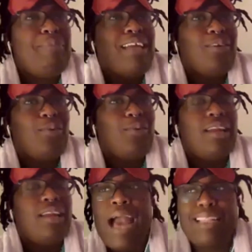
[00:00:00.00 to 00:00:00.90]
just sit on
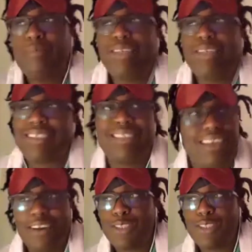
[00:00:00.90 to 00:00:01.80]
the toilet and crap
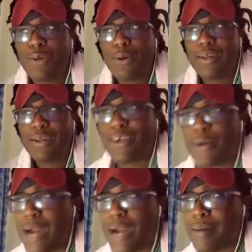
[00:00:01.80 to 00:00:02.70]
out an
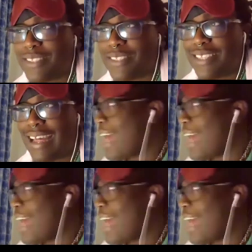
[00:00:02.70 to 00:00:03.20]
album.